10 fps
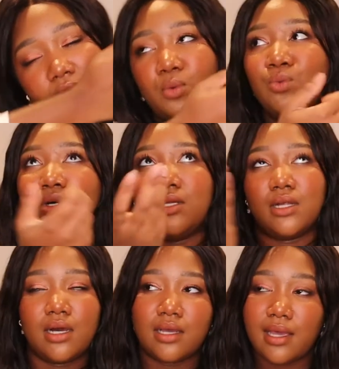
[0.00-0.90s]
A wood
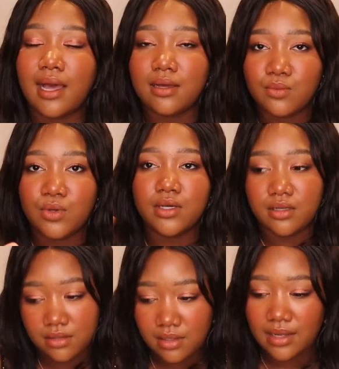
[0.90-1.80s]
log, yeah, wood
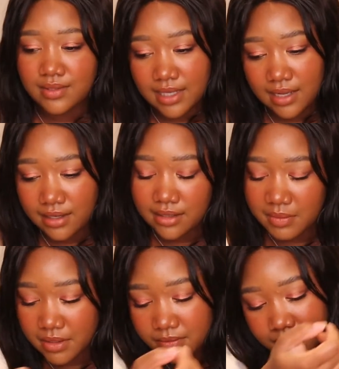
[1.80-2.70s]
outside in the
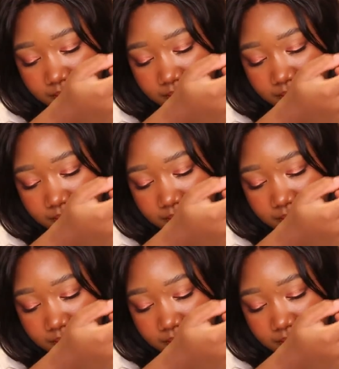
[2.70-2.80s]
mud.